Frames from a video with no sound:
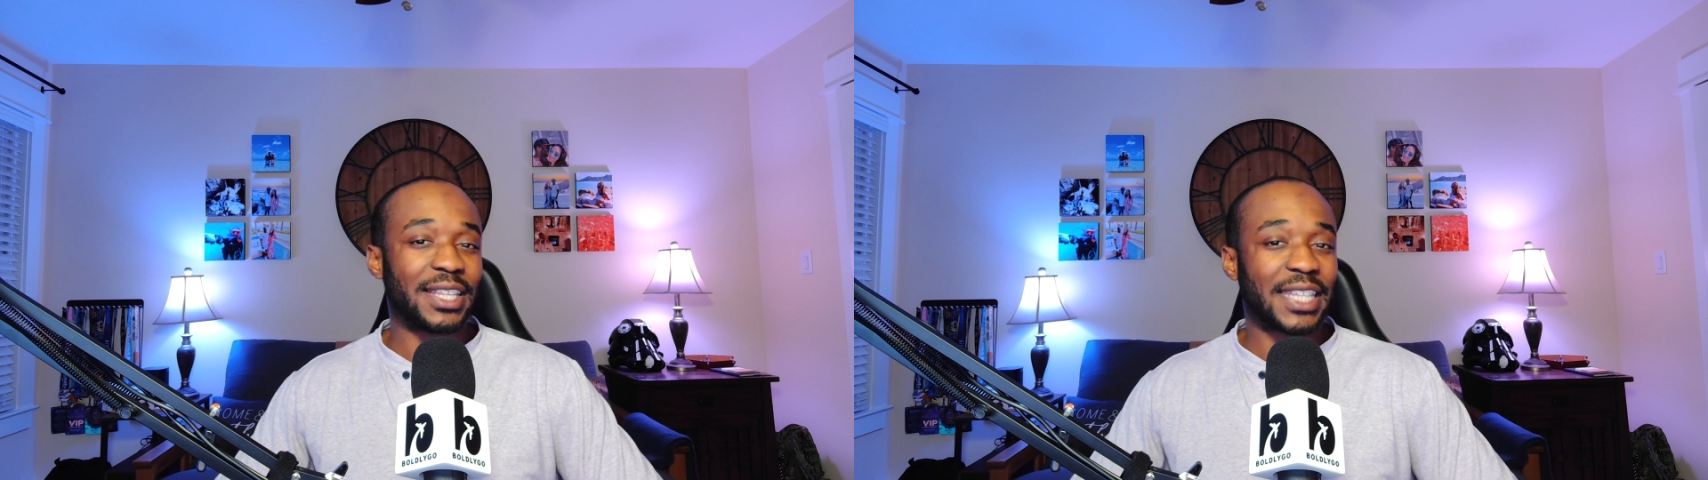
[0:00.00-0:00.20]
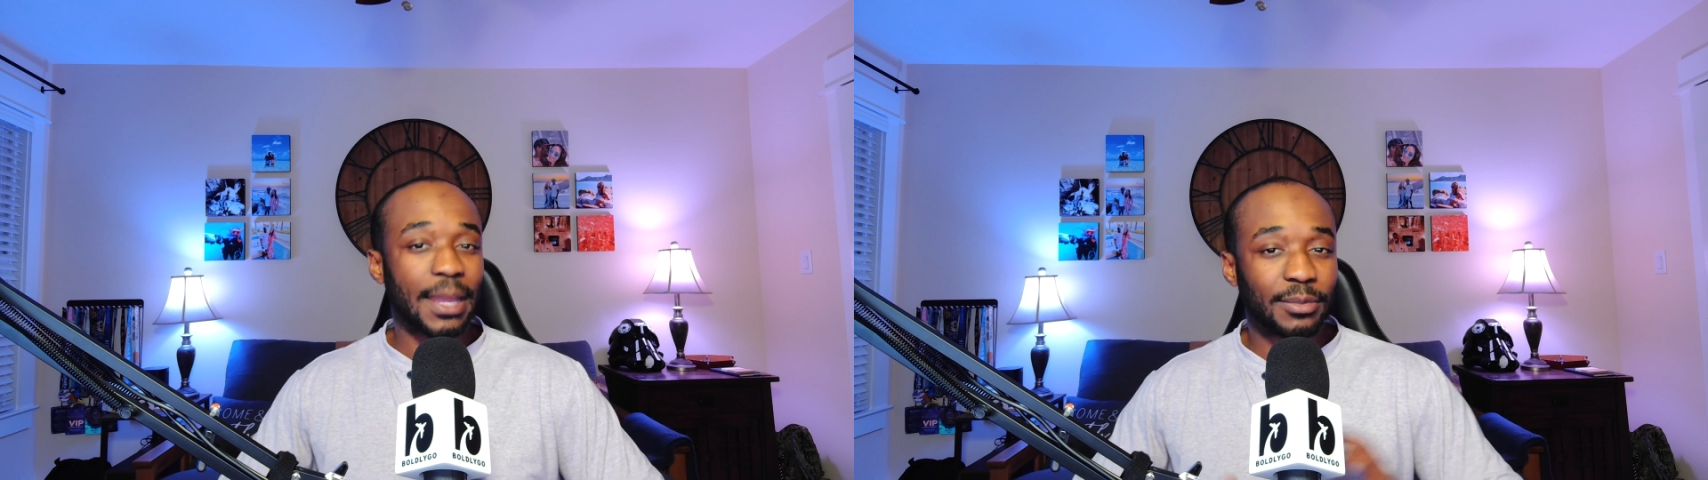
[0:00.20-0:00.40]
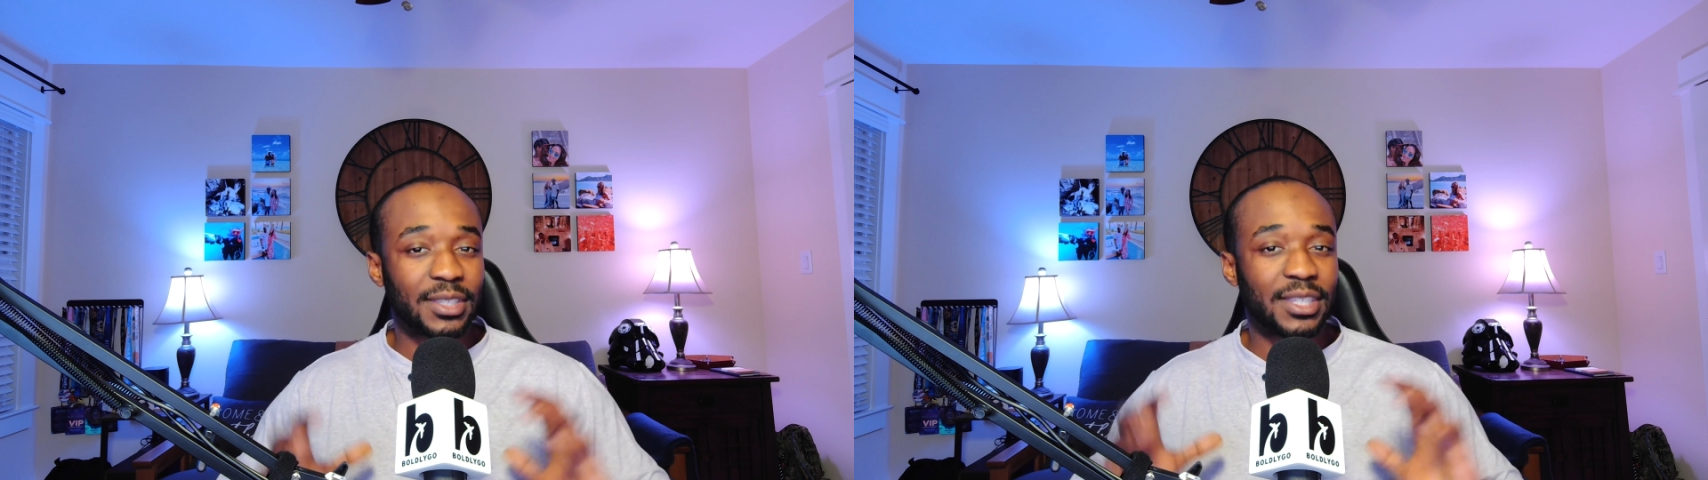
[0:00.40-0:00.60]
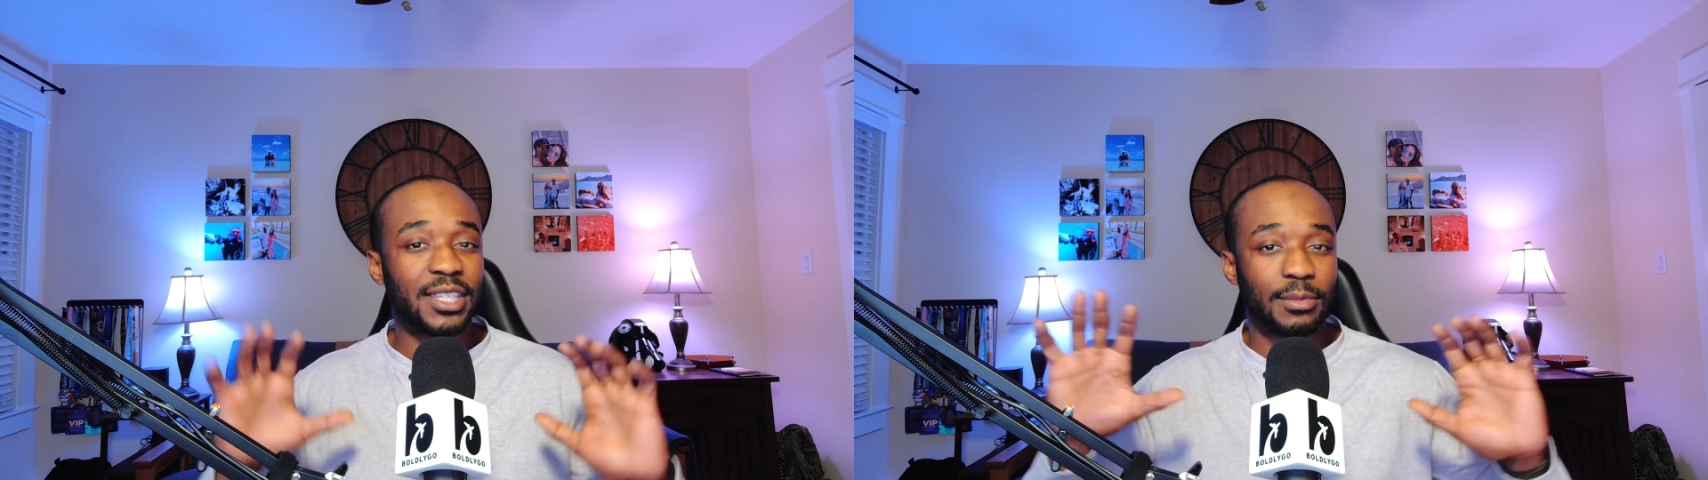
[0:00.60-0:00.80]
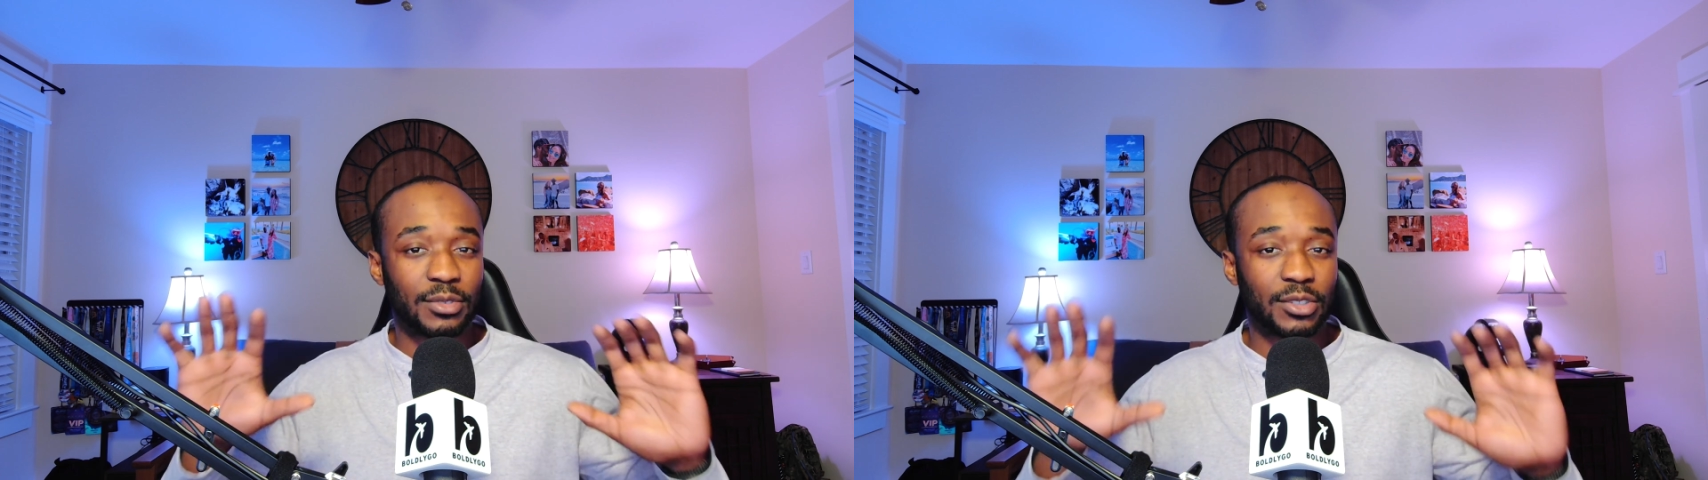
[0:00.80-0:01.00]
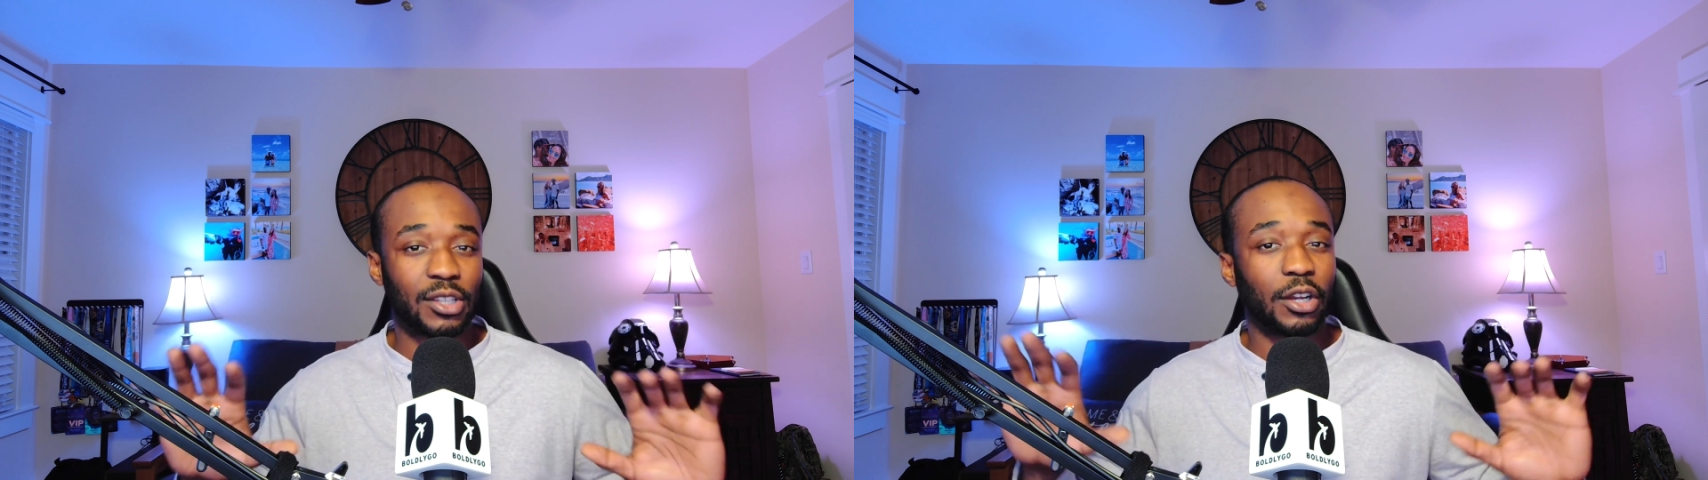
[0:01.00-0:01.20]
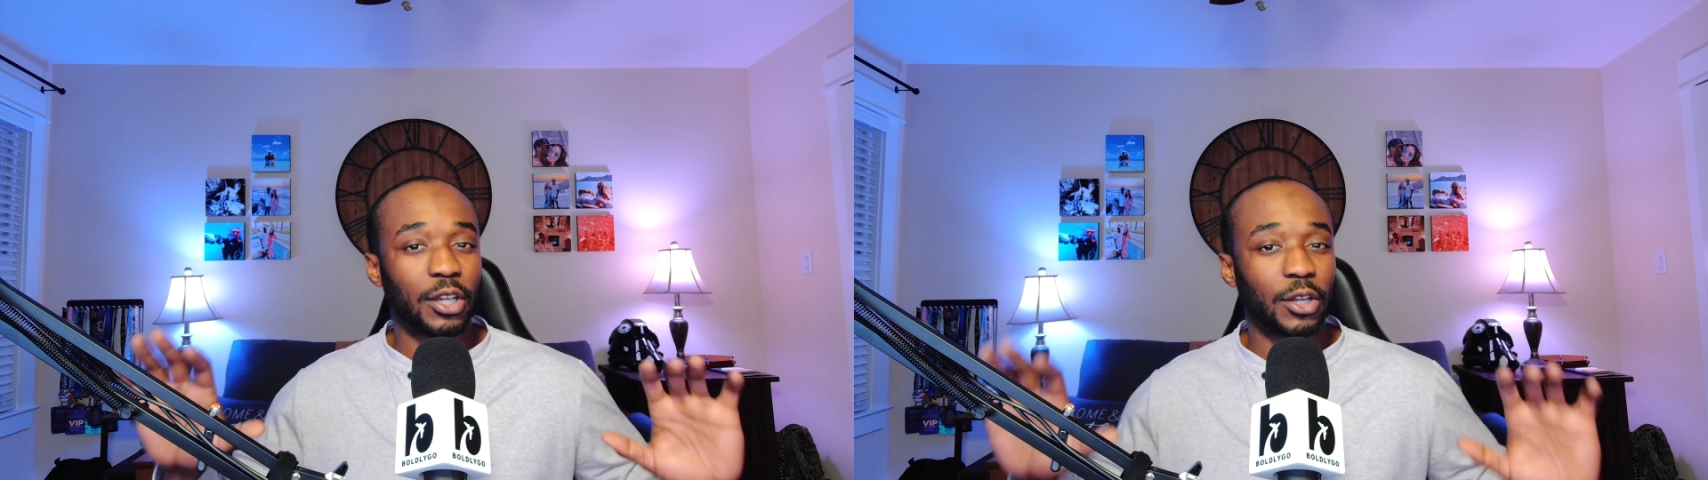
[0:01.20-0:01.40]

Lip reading: skepticism started